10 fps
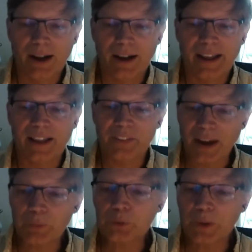And
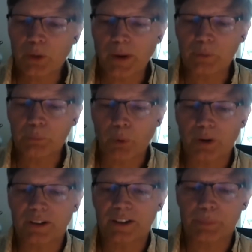that was really quite
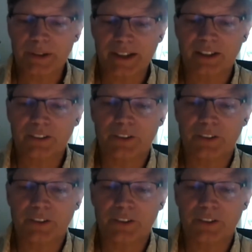important in particular